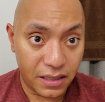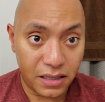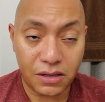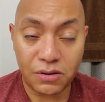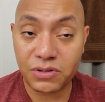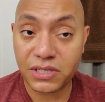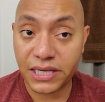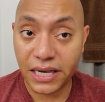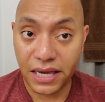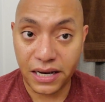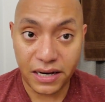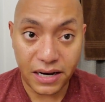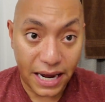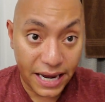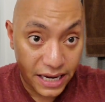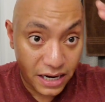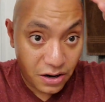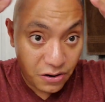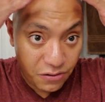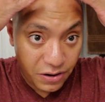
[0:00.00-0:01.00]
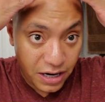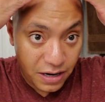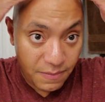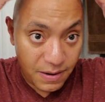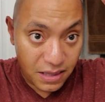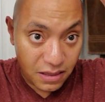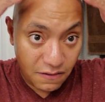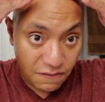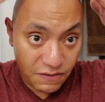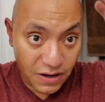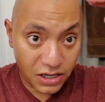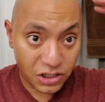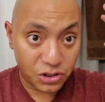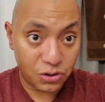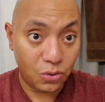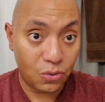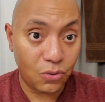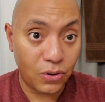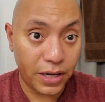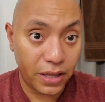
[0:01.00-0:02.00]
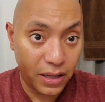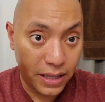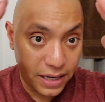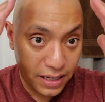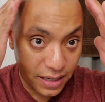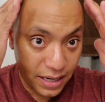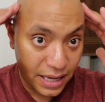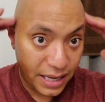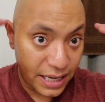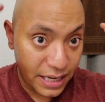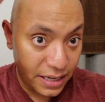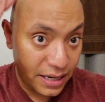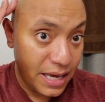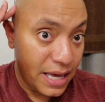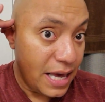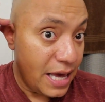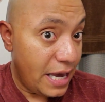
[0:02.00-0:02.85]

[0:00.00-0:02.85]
using a night cream and the facial oil at night,